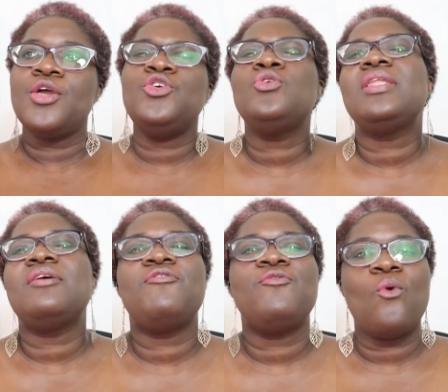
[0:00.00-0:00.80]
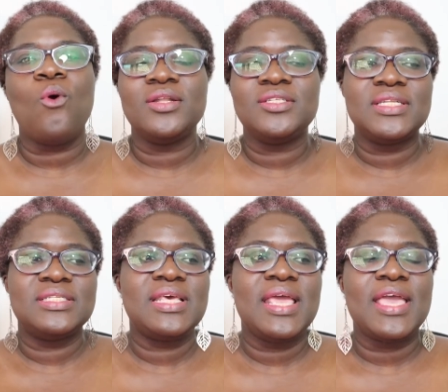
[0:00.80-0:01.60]
you can afford to
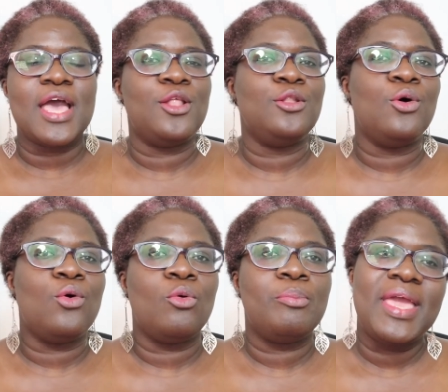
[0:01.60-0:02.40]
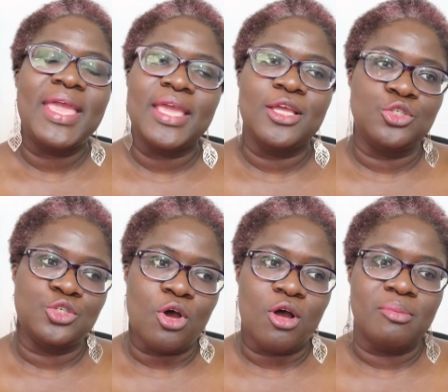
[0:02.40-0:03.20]
take a low paying
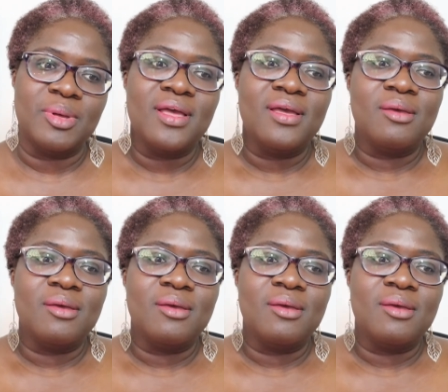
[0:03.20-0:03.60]
job